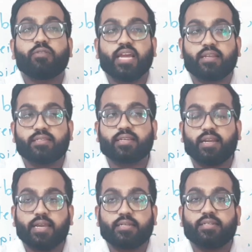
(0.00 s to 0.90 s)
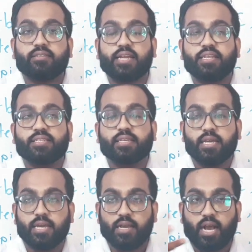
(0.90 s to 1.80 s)
that is collected, that is
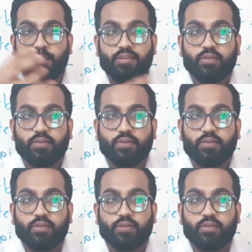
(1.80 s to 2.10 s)
coming